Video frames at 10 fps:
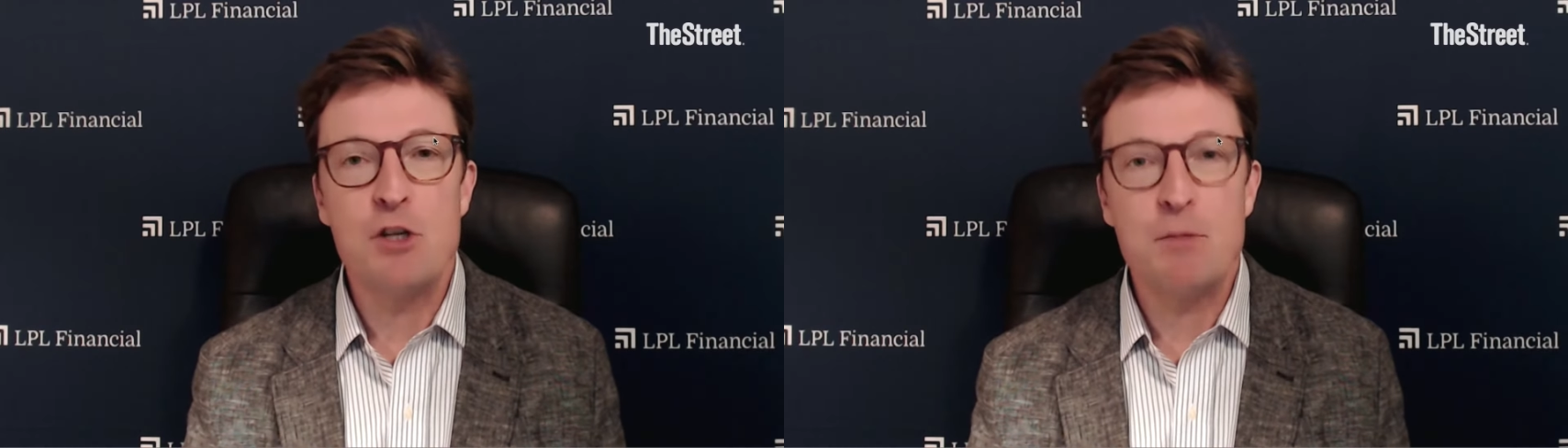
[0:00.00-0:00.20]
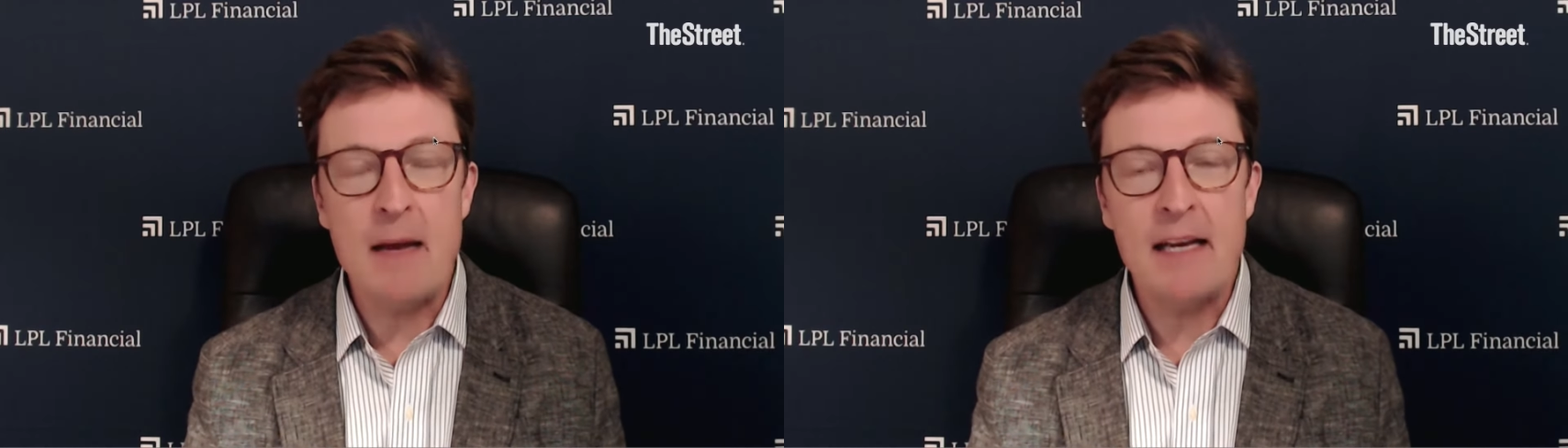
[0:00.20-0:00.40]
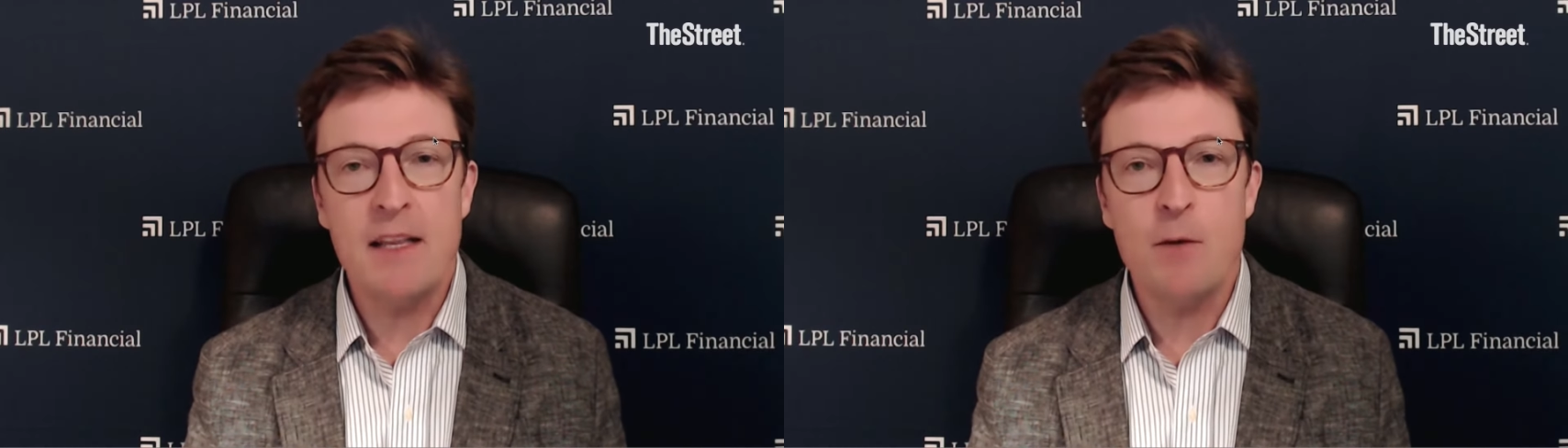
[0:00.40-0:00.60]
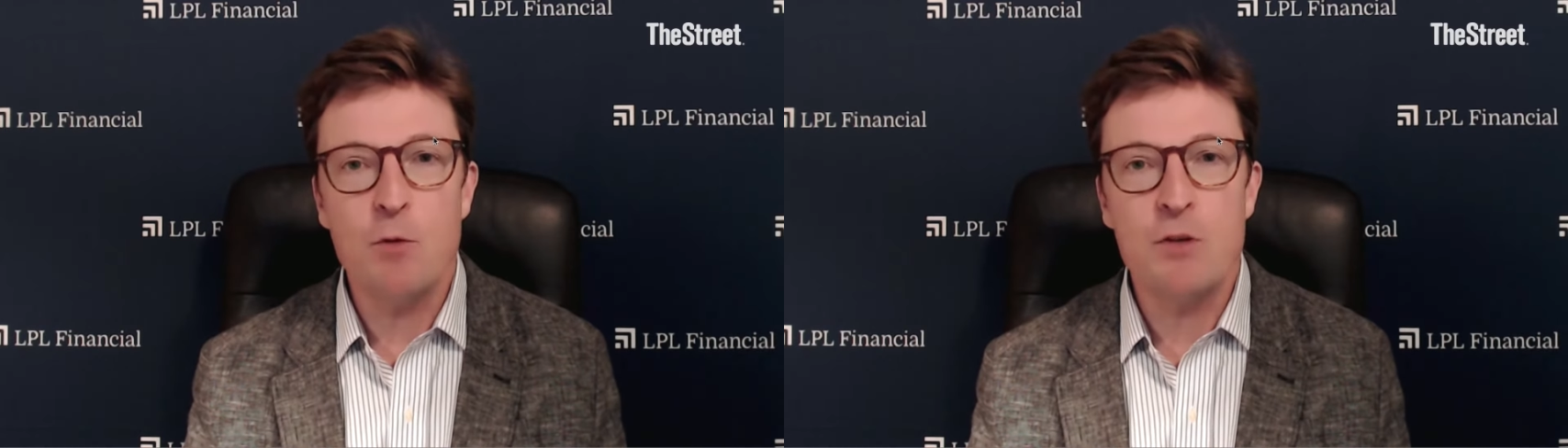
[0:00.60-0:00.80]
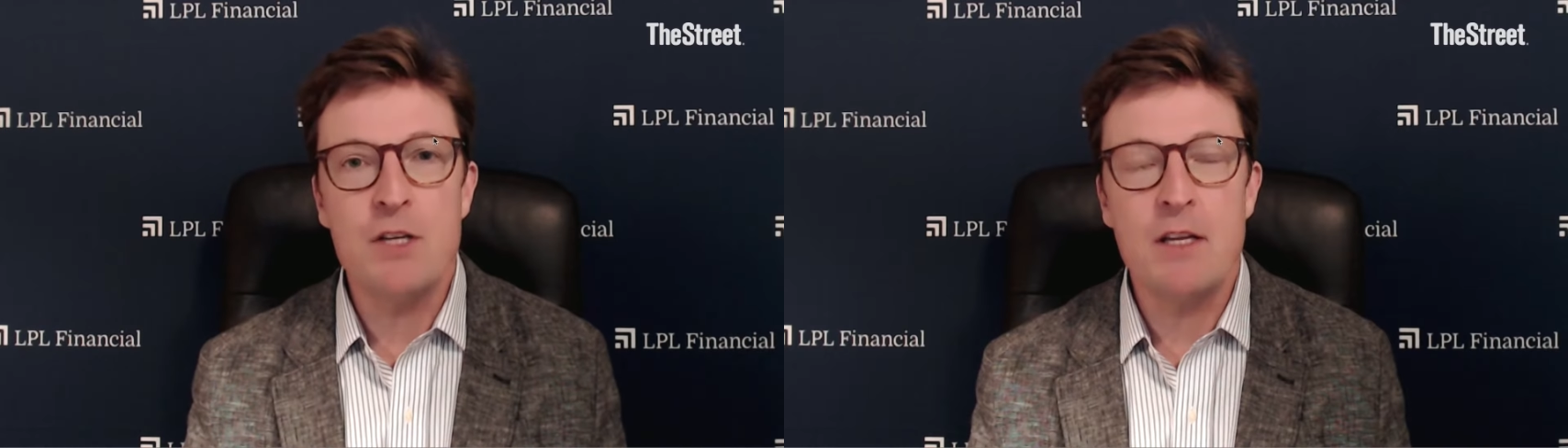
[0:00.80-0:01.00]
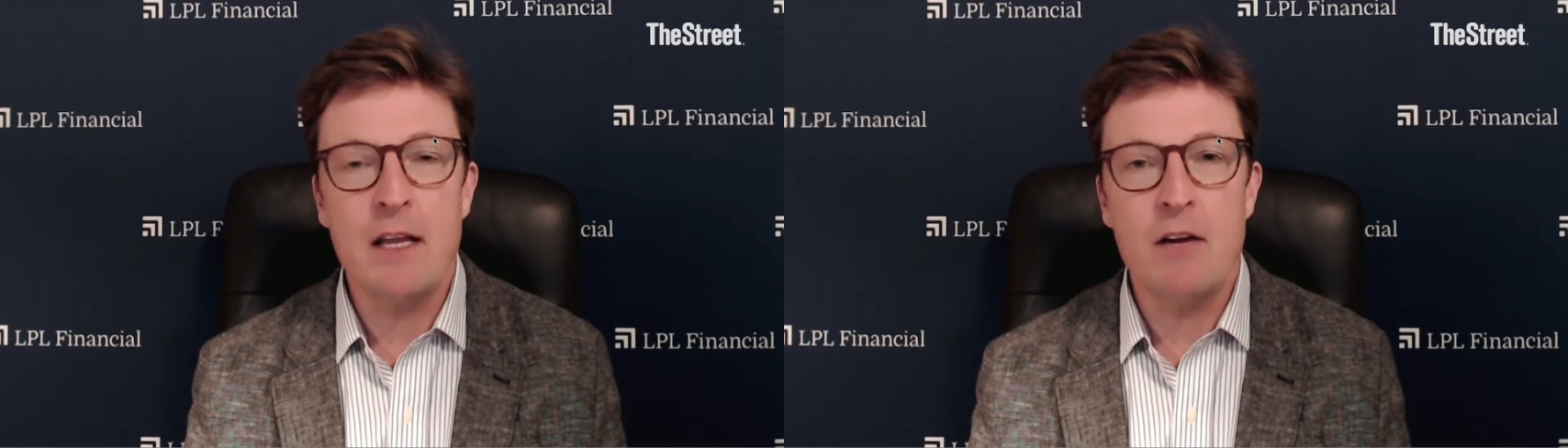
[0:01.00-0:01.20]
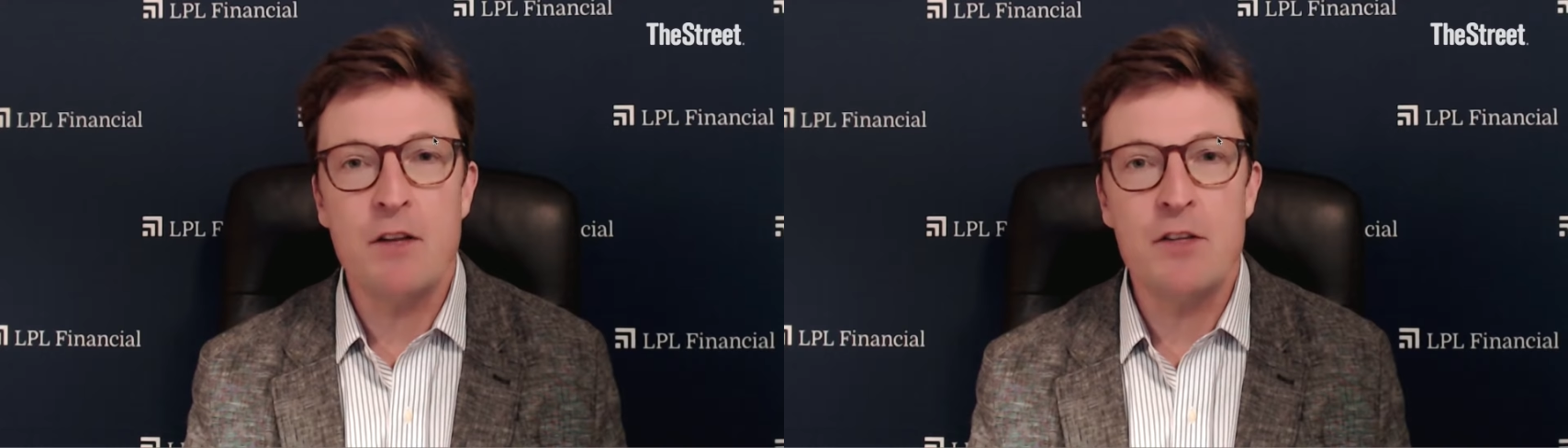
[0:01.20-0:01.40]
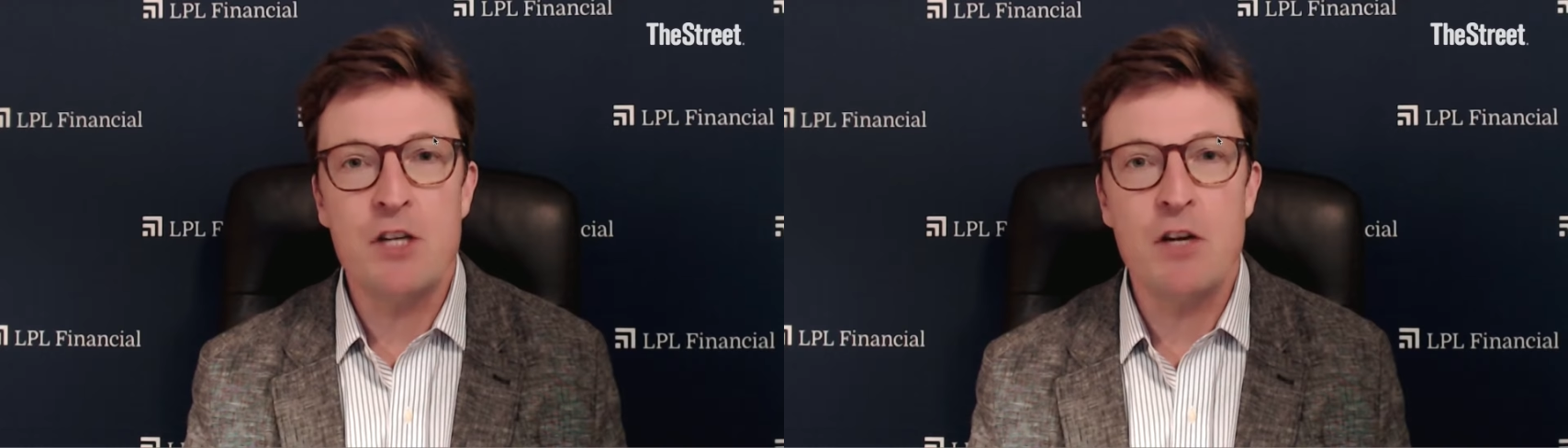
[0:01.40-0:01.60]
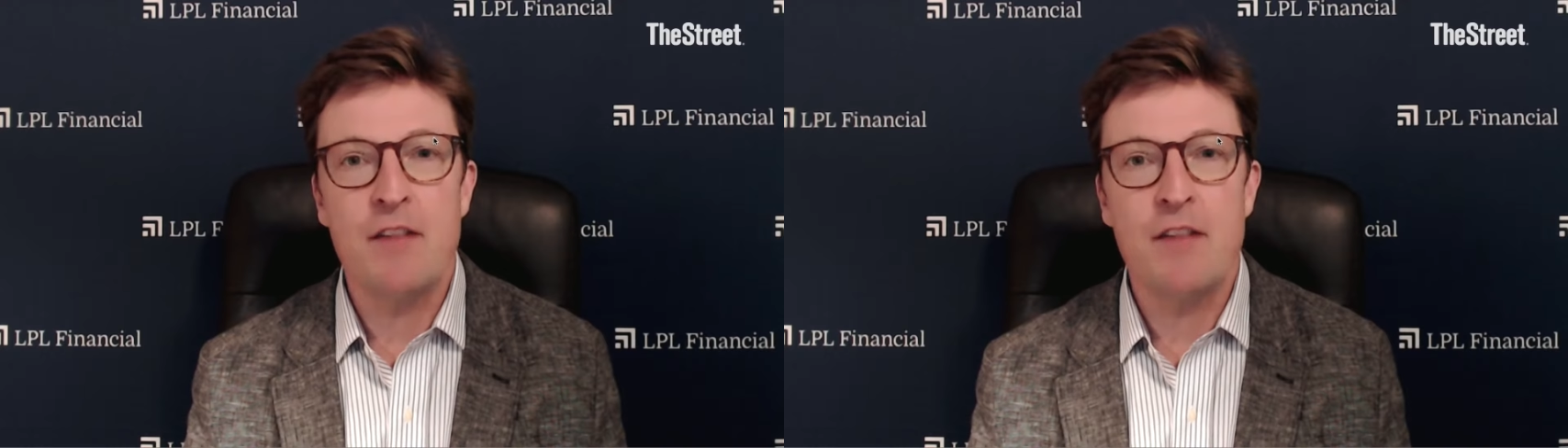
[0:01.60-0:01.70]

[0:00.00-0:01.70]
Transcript: spending that we'll see later this year.